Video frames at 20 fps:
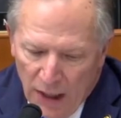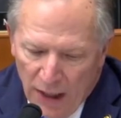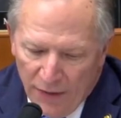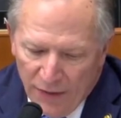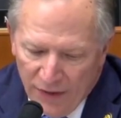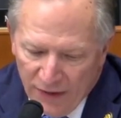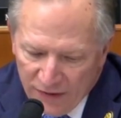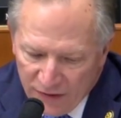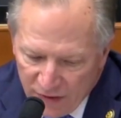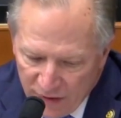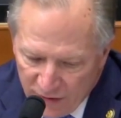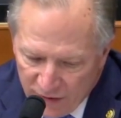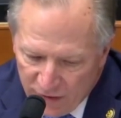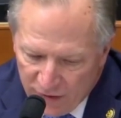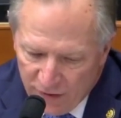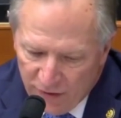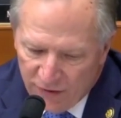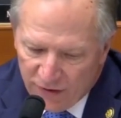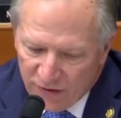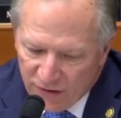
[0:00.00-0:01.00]
This
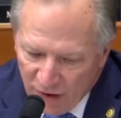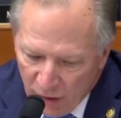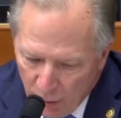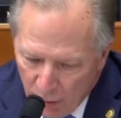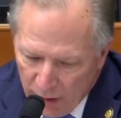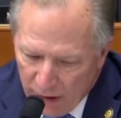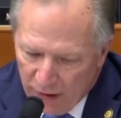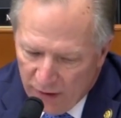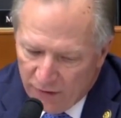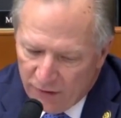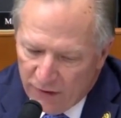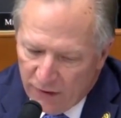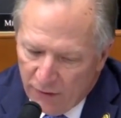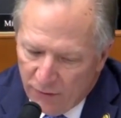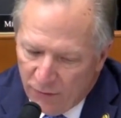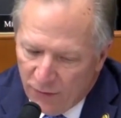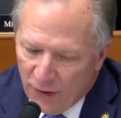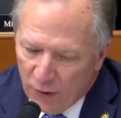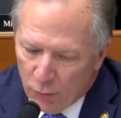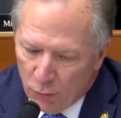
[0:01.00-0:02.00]
is serious, and
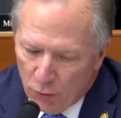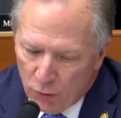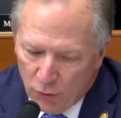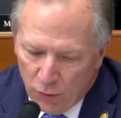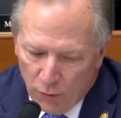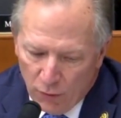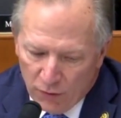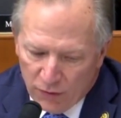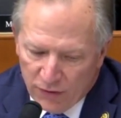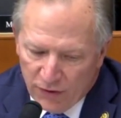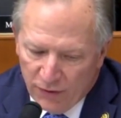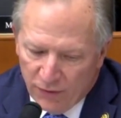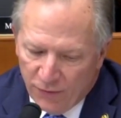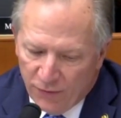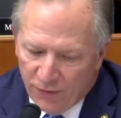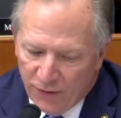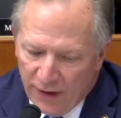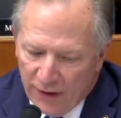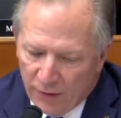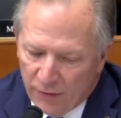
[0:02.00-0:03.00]
federal courts have
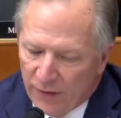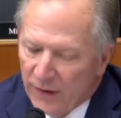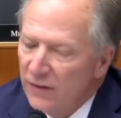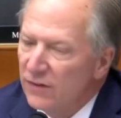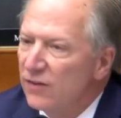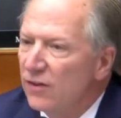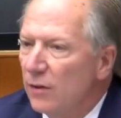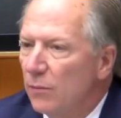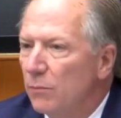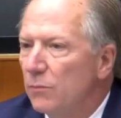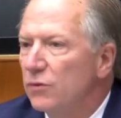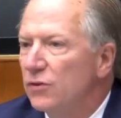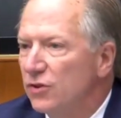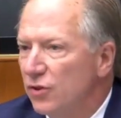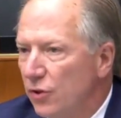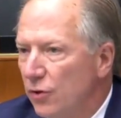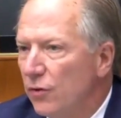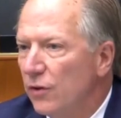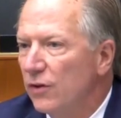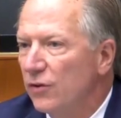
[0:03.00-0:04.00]
found that some
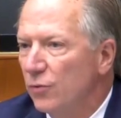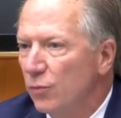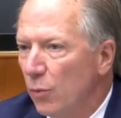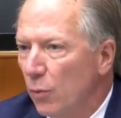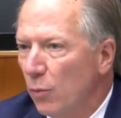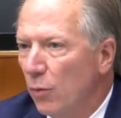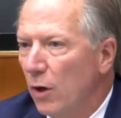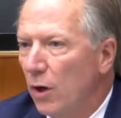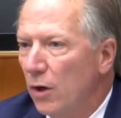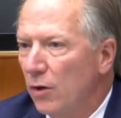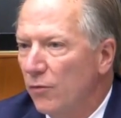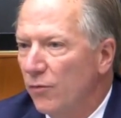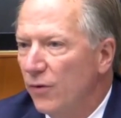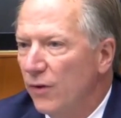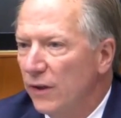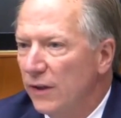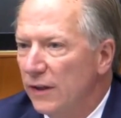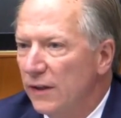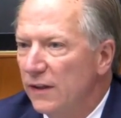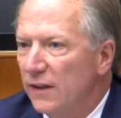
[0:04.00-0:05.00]
students were
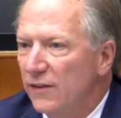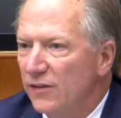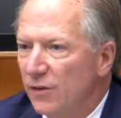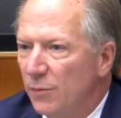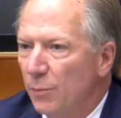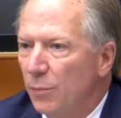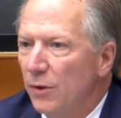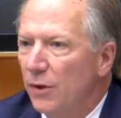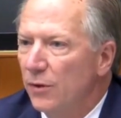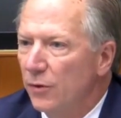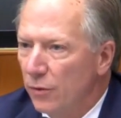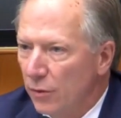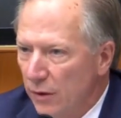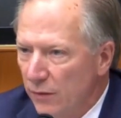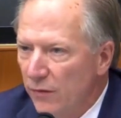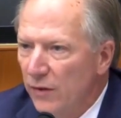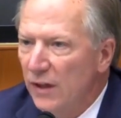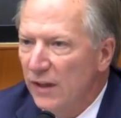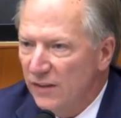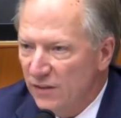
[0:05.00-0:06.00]
wrongfully disciplined or
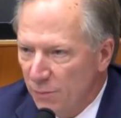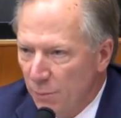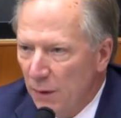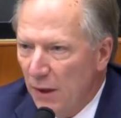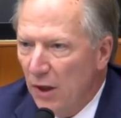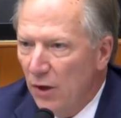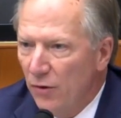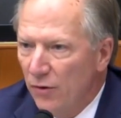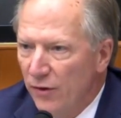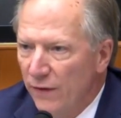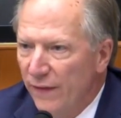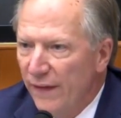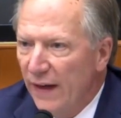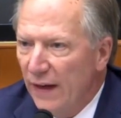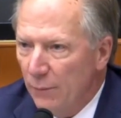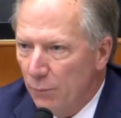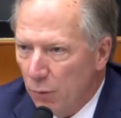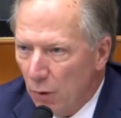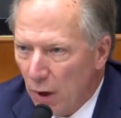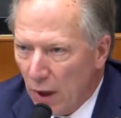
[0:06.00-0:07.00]
even expelled in
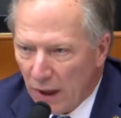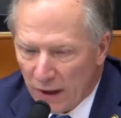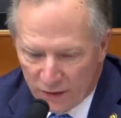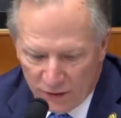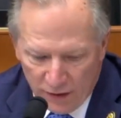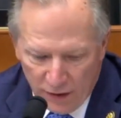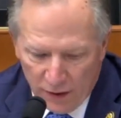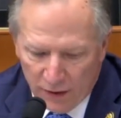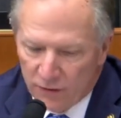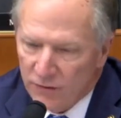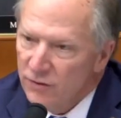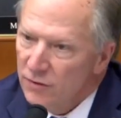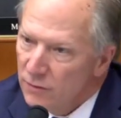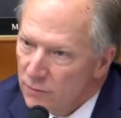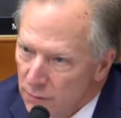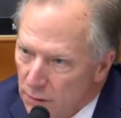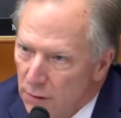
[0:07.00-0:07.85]
that process.